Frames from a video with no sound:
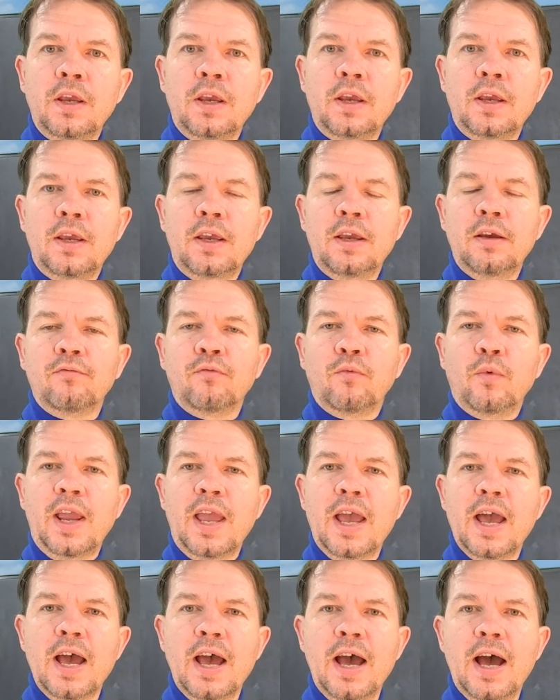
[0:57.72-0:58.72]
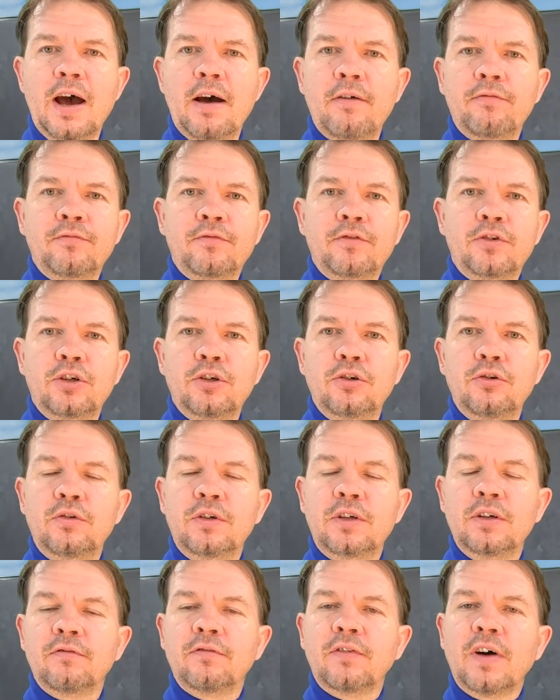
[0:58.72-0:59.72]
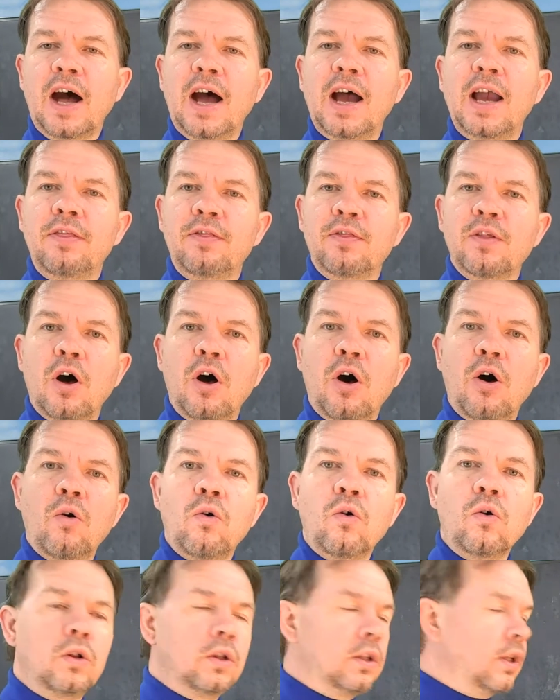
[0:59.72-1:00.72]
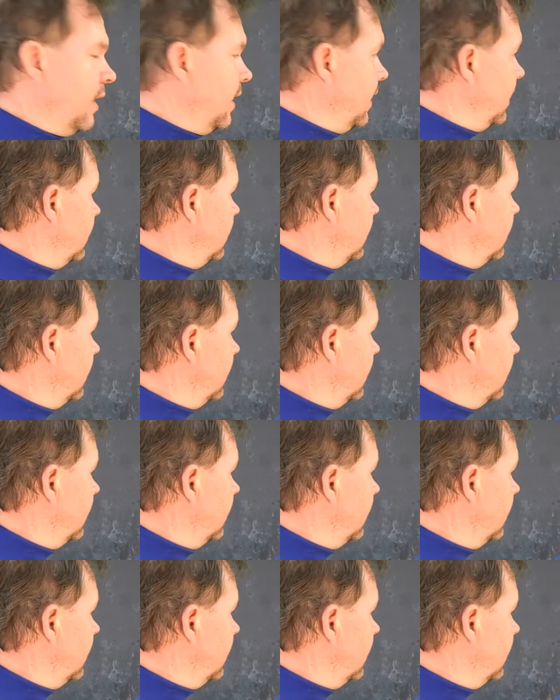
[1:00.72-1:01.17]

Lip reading: If we have to divide the whole into